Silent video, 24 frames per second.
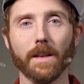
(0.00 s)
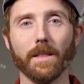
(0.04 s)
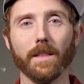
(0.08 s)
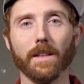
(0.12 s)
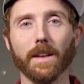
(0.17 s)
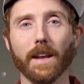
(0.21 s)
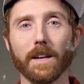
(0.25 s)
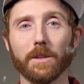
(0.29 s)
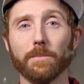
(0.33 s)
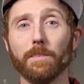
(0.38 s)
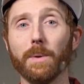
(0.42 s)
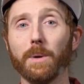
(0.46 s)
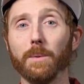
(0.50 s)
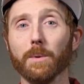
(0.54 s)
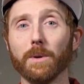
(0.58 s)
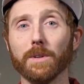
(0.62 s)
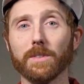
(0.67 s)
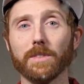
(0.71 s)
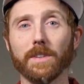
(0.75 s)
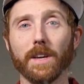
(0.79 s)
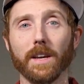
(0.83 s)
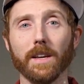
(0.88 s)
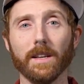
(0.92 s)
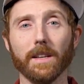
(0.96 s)
The next big wheel
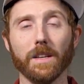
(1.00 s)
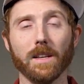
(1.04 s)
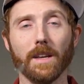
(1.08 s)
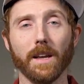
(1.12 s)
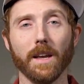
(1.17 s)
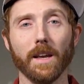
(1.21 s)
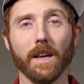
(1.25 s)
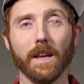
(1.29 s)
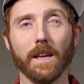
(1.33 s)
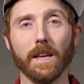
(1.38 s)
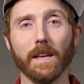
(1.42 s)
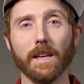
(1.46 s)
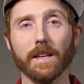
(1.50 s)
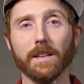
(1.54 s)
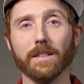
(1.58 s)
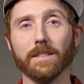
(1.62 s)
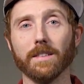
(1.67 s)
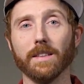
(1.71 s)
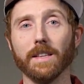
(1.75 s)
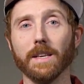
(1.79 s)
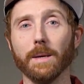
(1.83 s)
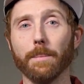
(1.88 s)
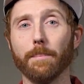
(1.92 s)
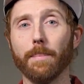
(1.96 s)
skate is
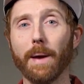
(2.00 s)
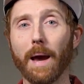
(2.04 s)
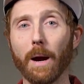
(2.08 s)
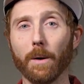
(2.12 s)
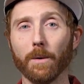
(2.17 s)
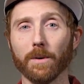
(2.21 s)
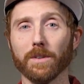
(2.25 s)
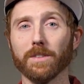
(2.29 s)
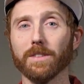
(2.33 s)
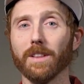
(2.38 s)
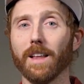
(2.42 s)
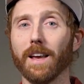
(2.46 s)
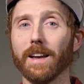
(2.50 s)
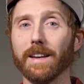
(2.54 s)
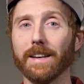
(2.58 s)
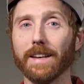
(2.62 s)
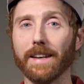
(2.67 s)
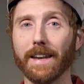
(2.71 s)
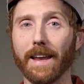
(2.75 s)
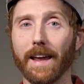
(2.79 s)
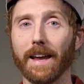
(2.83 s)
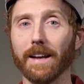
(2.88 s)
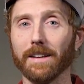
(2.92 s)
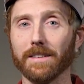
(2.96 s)
the Power
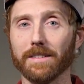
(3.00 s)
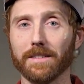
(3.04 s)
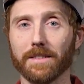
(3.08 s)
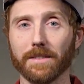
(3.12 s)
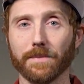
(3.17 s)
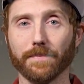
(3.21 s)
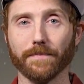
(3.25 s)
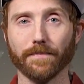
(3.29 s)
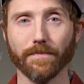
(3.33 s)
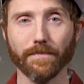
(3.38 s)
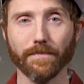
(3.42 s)
Slide Next.